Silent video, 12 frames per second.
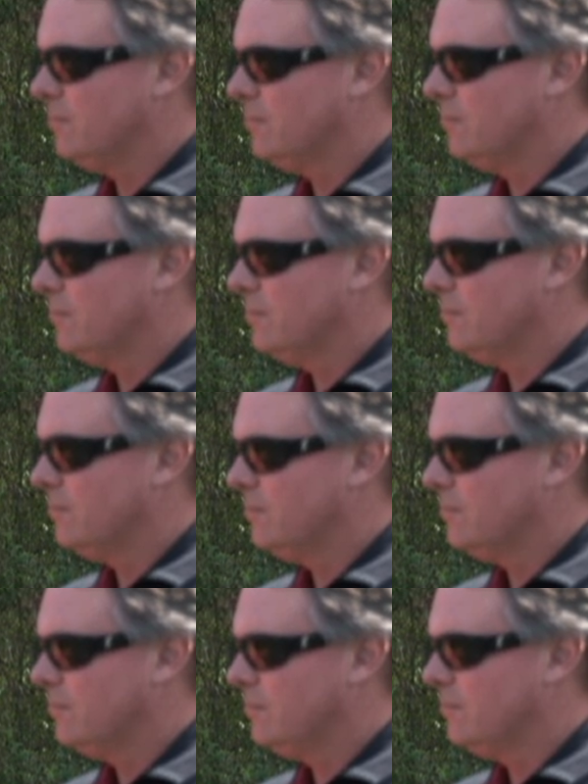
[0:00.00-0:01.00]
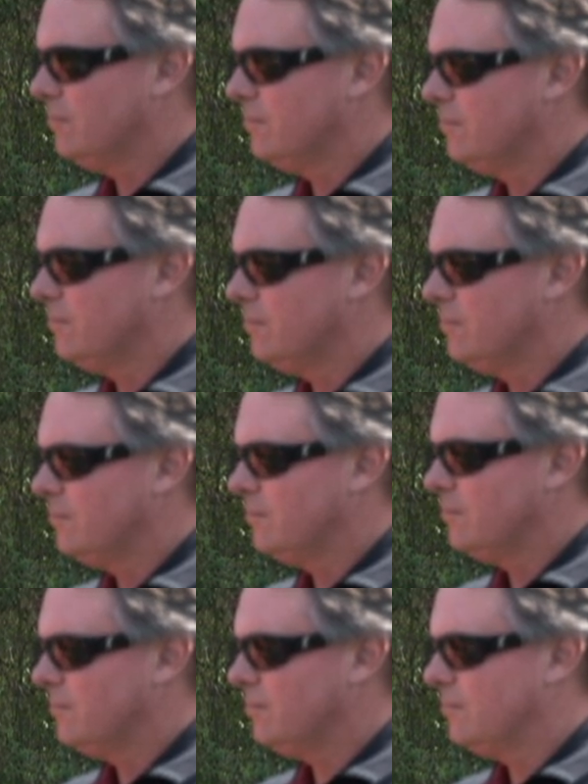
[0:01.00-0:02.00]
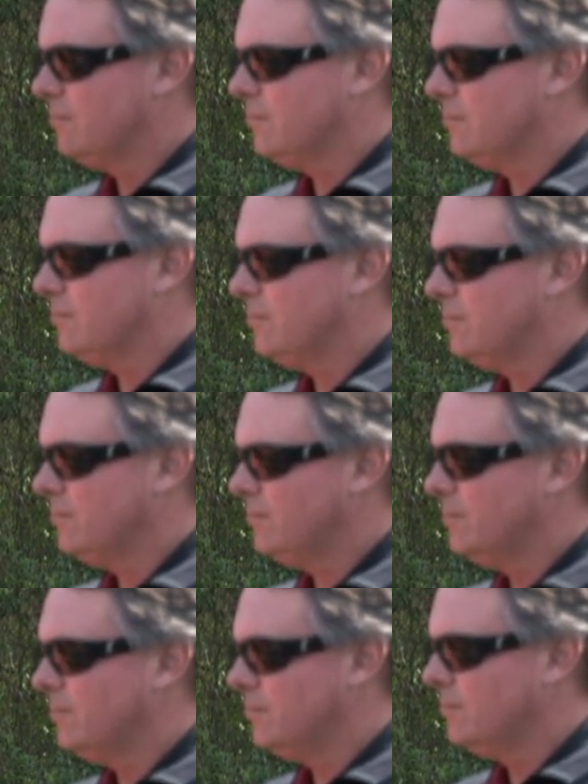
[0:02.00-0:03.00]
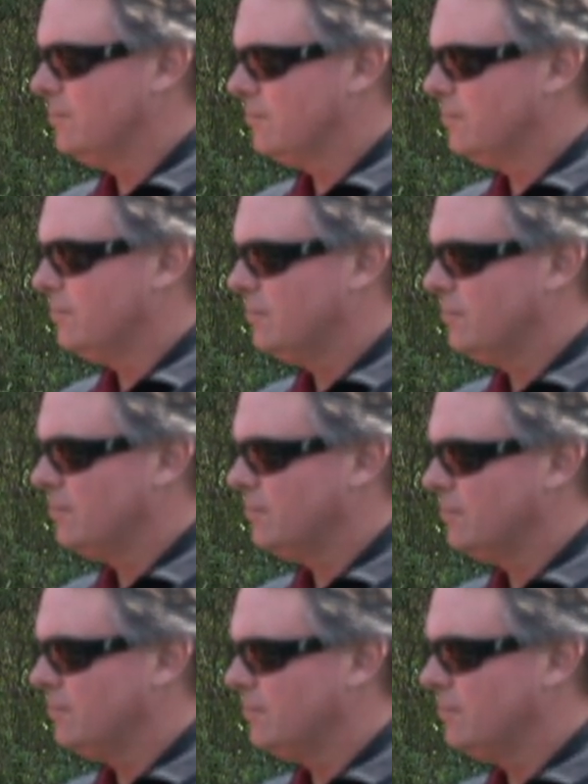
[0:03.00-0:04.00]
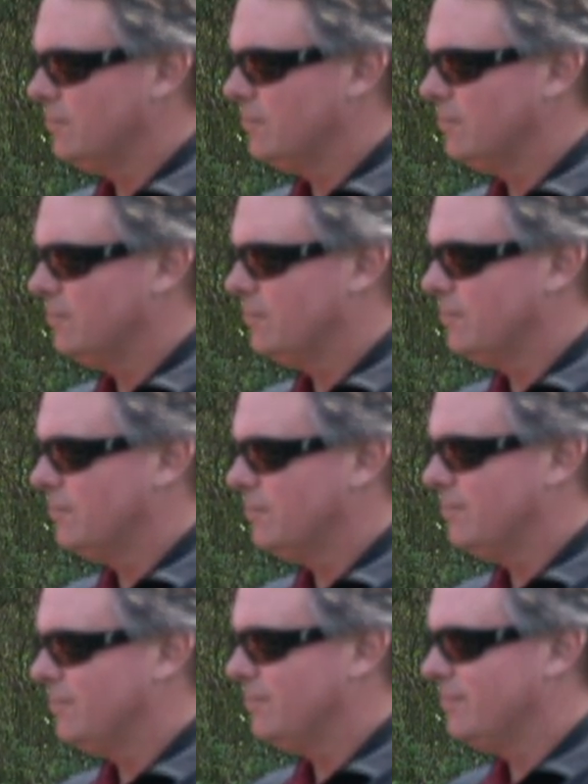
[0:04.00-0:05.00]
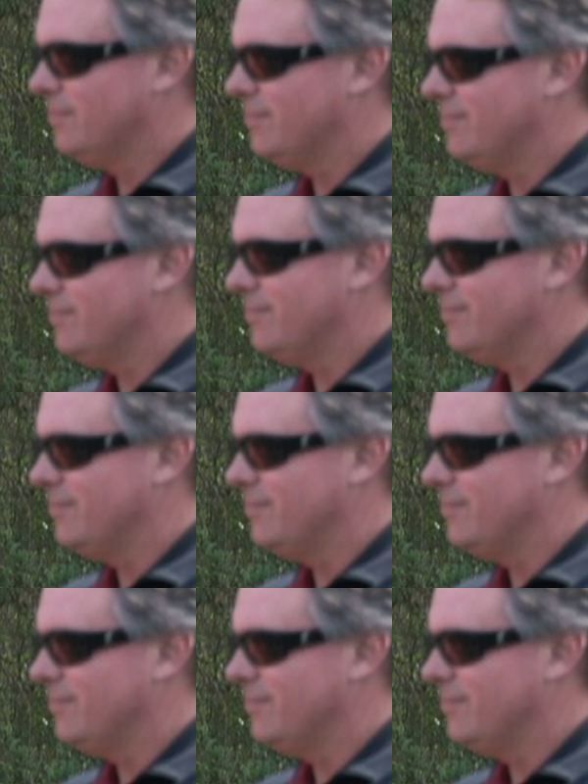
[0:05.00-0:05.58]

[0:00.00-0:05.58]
(silent)